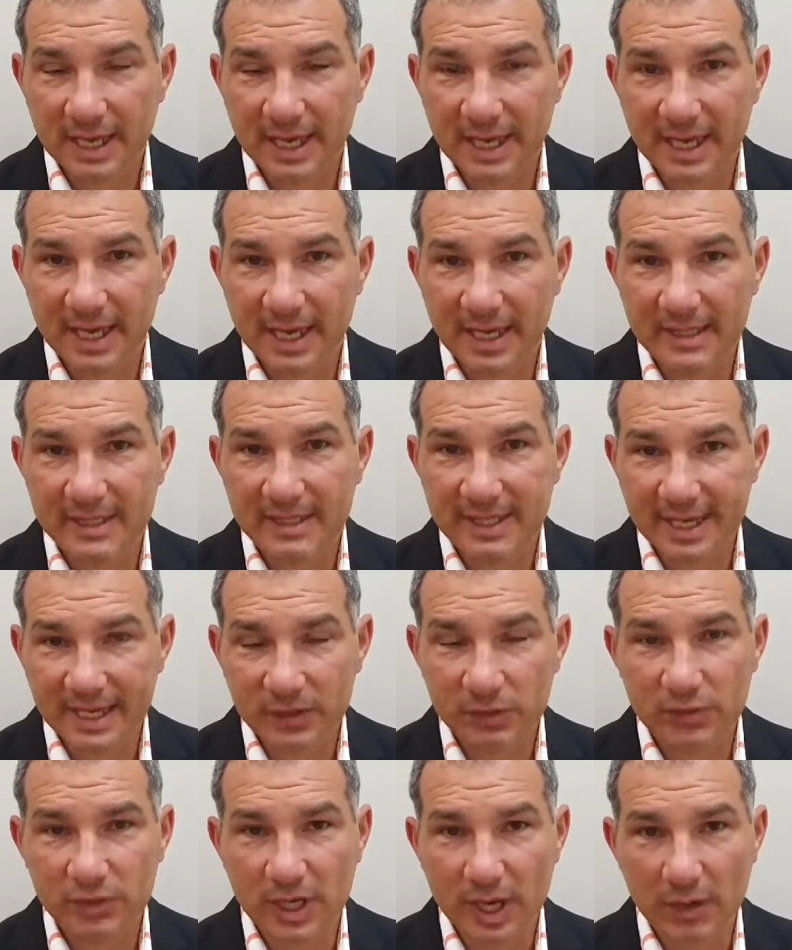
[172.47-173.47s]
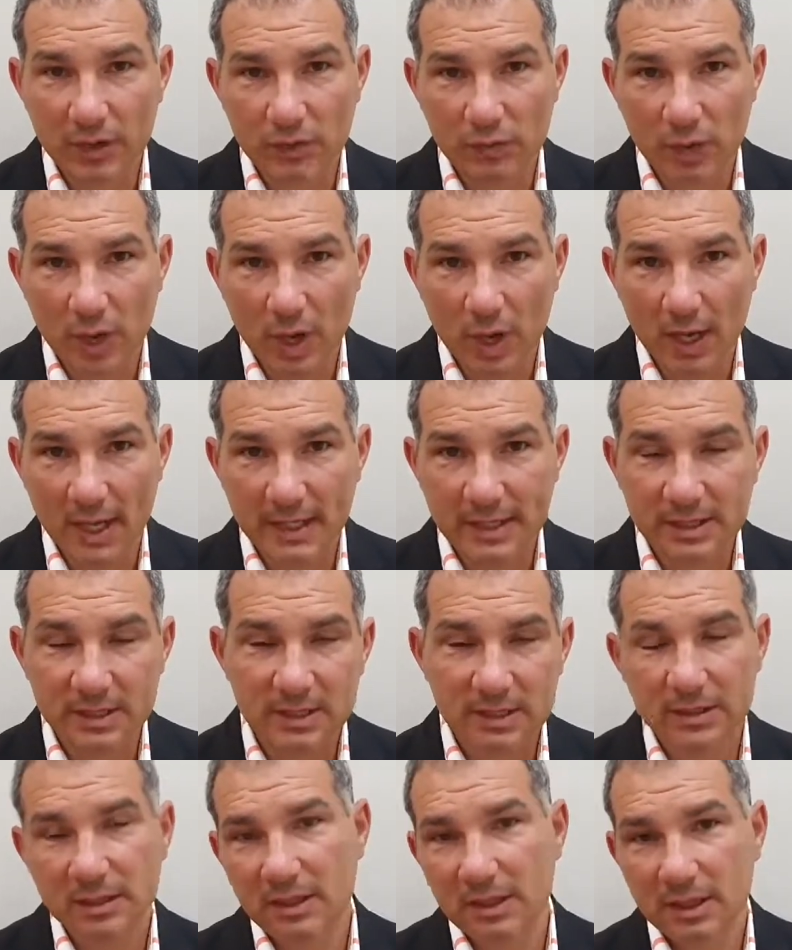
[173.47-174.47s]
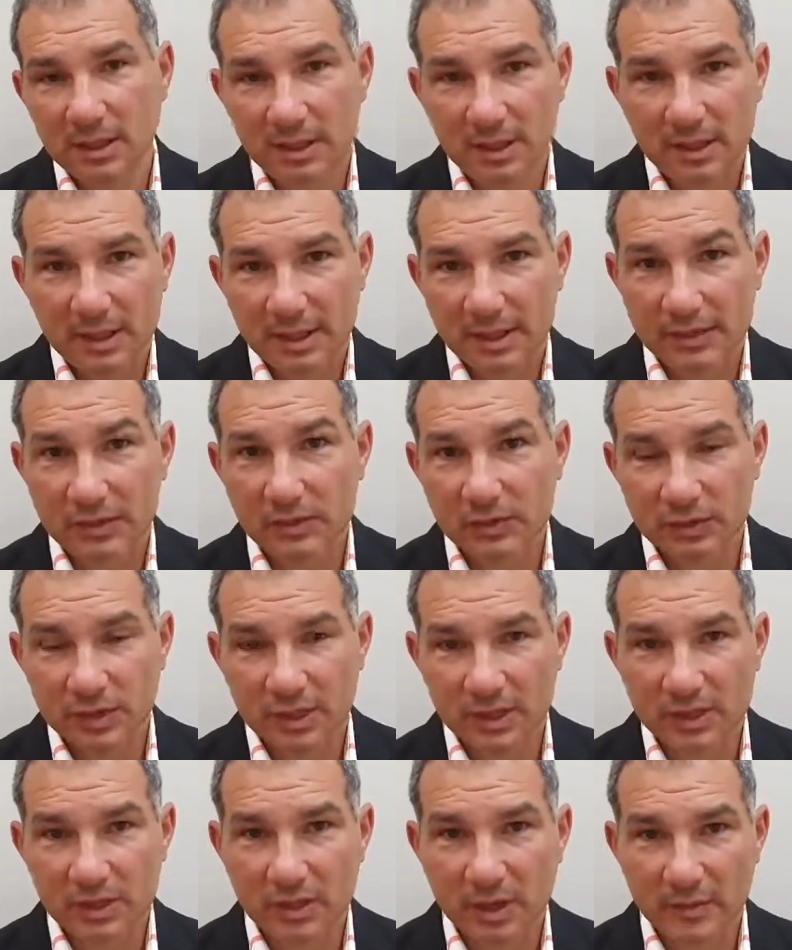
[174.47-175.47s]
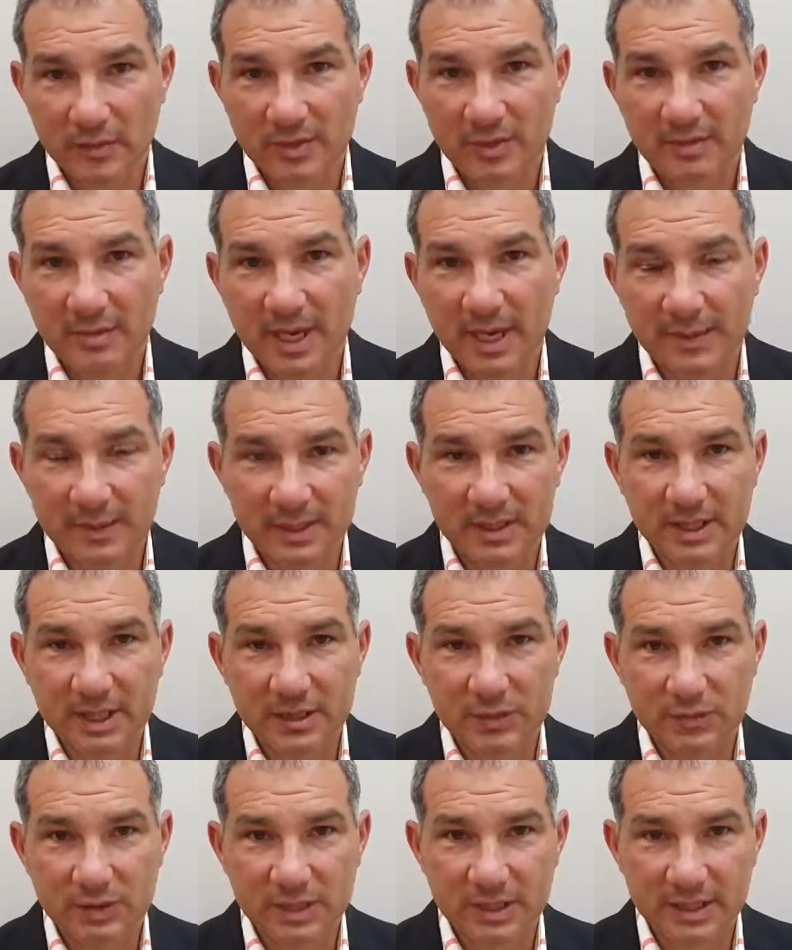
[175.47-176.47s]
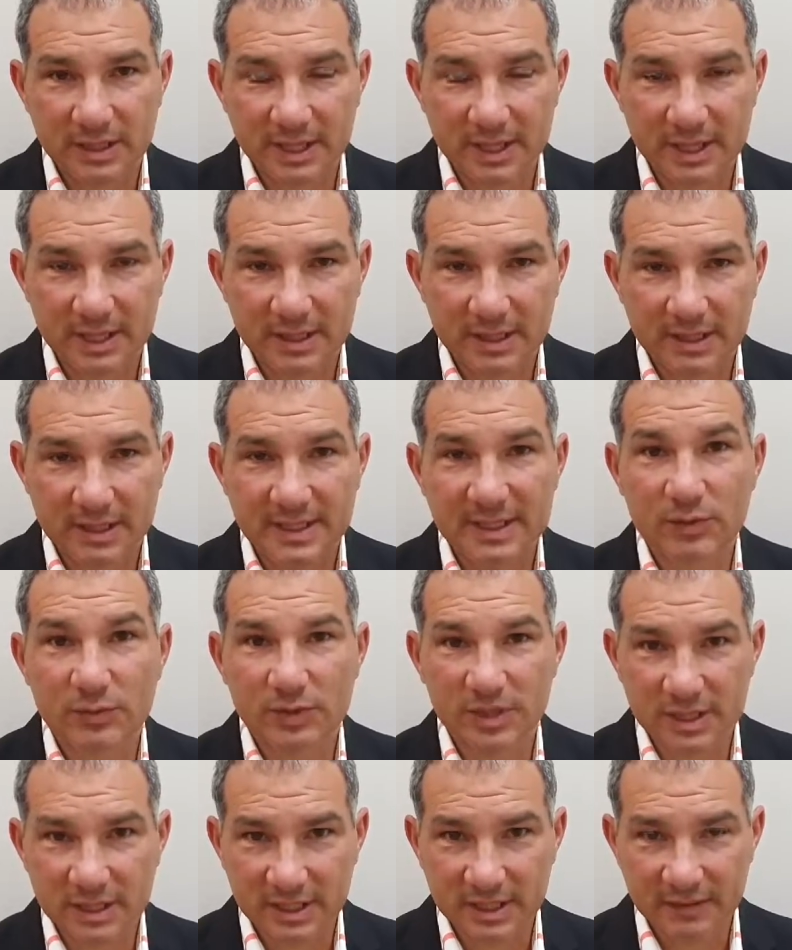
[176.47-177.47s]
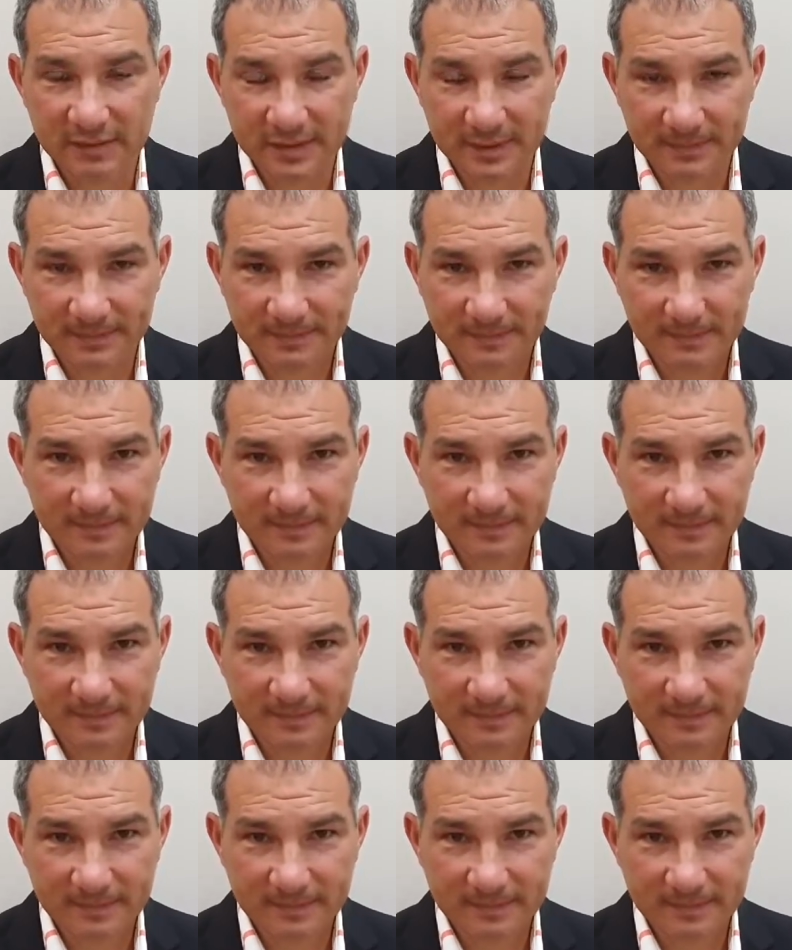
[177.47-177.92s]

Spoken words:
are dead or don't arise until such time as the payment is received.